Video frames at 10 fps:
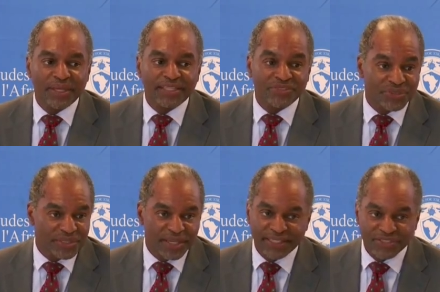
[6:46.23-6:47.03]

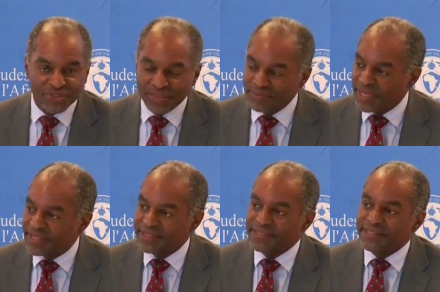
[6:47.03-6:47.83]
Extreme, extreme
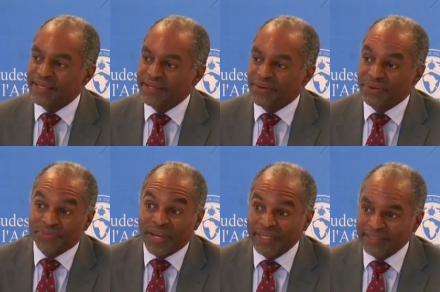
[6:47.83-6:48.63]
methods or
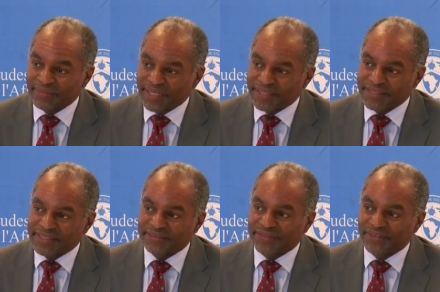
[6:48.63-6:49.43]
violent methods of,